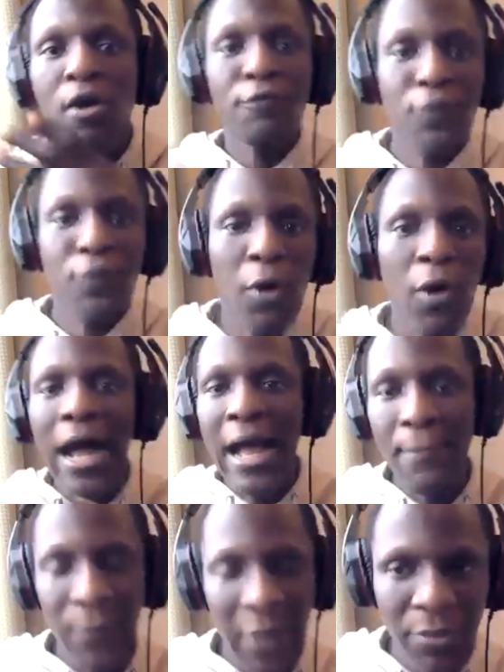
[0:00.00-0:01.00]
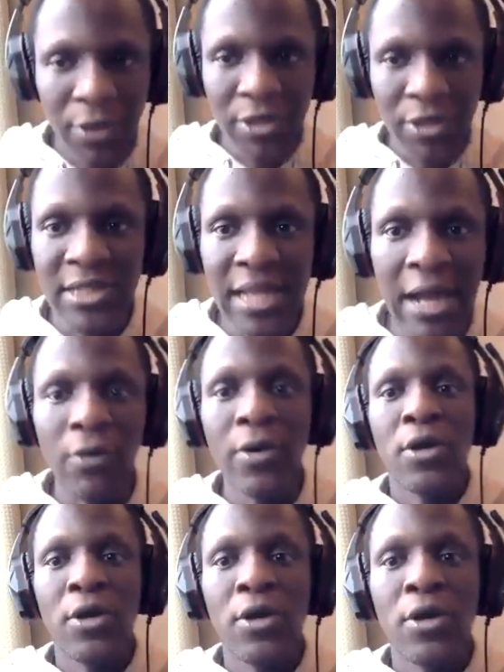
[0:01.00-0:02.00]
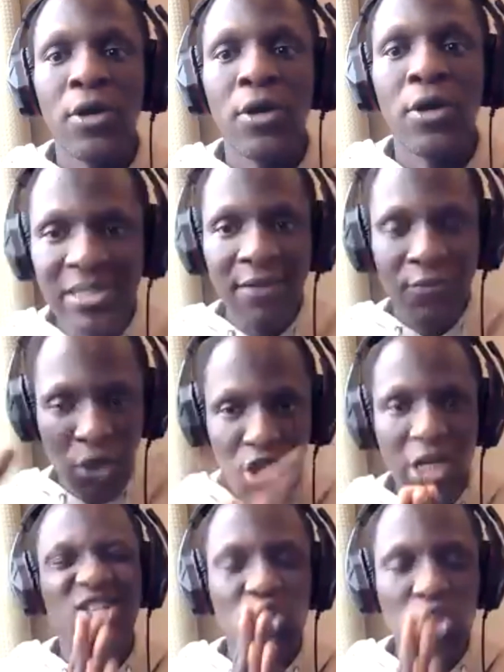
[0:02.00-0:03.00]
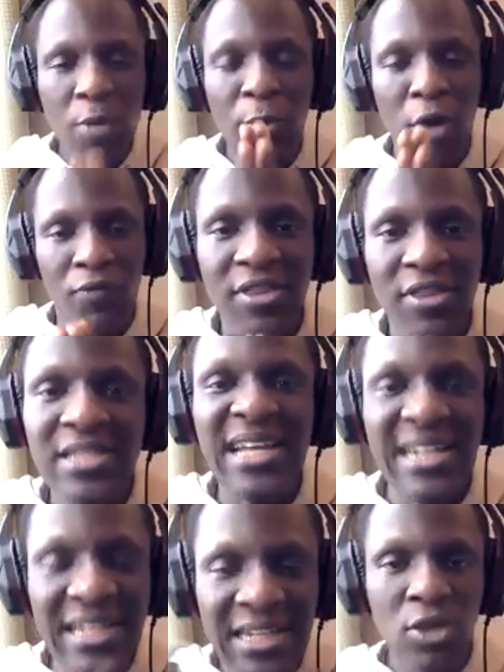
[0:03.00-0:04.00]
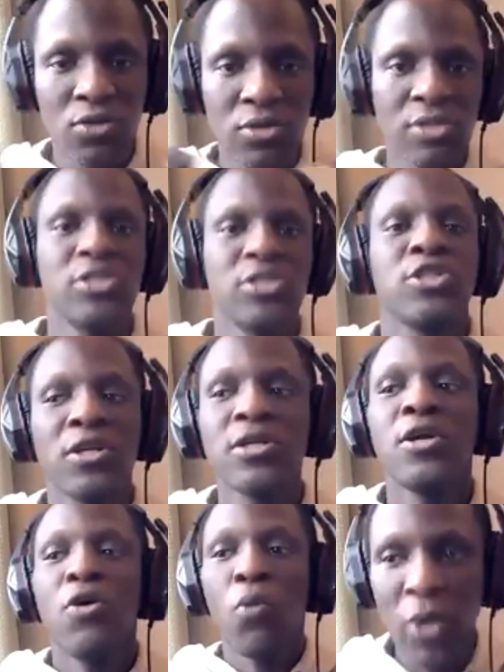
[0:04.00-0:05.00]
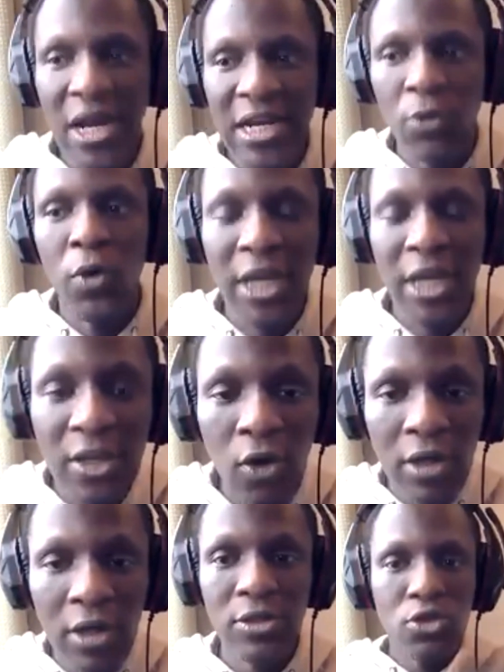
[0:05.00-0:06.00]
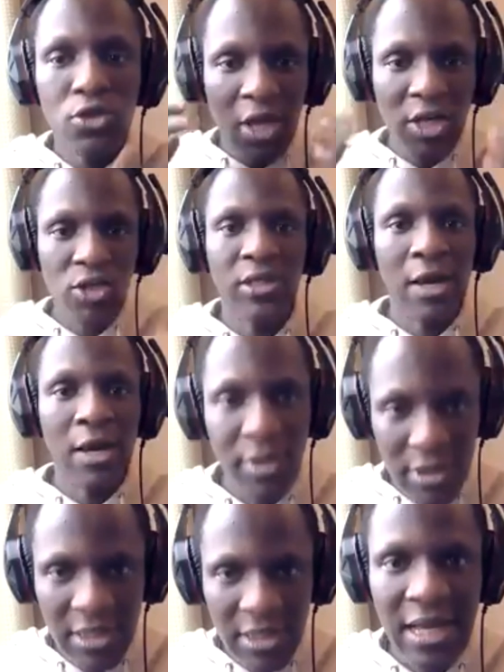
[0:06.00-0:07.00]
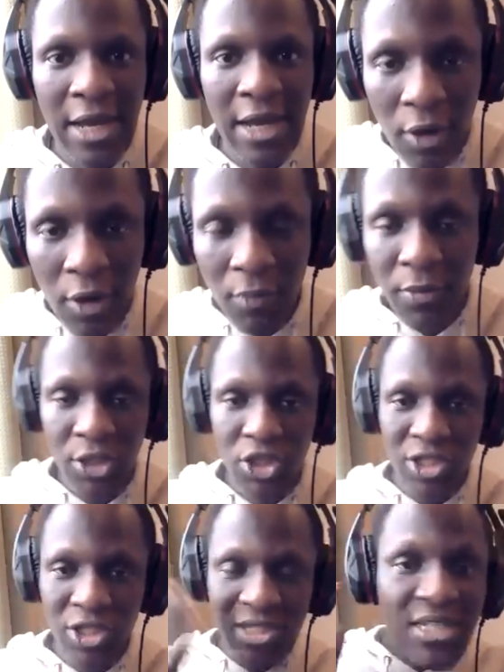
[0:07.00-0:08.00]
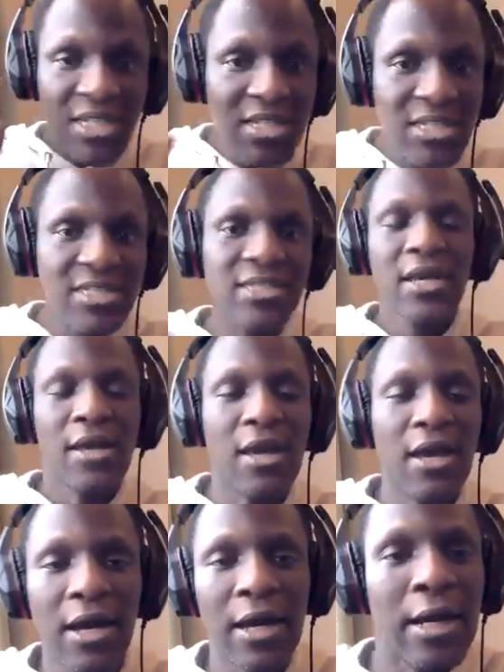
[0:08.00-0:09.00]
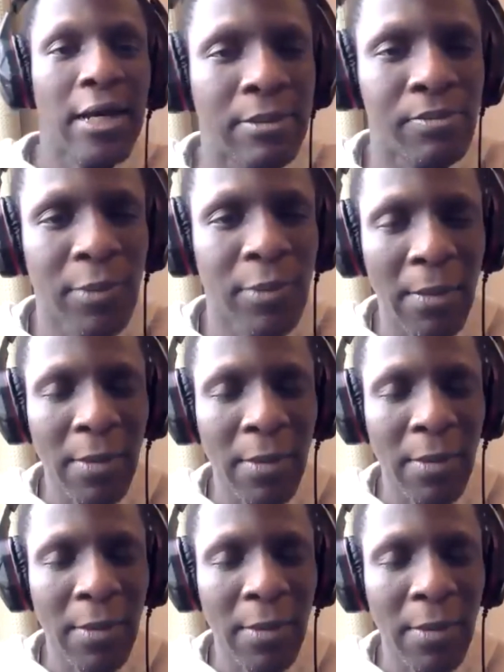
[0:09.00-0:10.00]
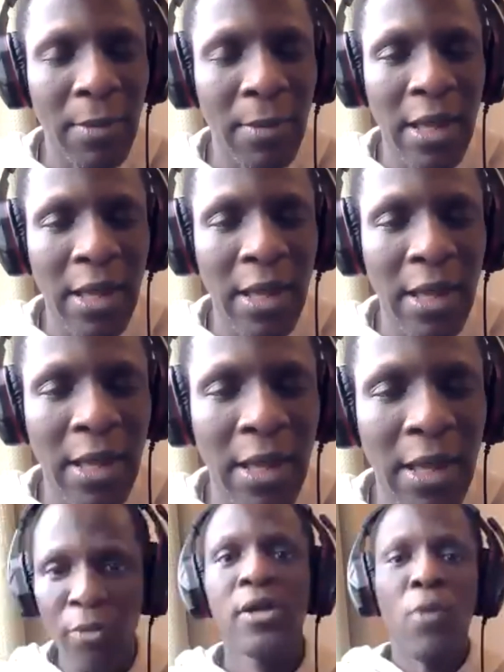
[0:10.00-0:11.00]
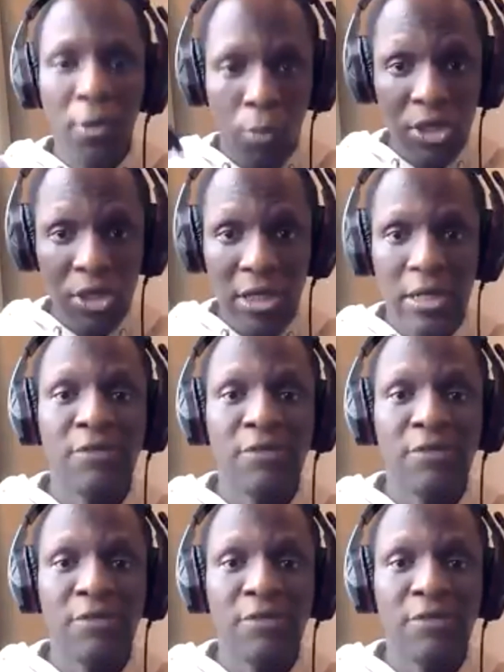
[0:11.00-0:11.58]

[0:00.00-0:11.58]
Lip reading: for our members. Now, so our members have shared some of the things that they need us to teach on, which we're already working on to ensure that is accomplished. This last Sunday in February,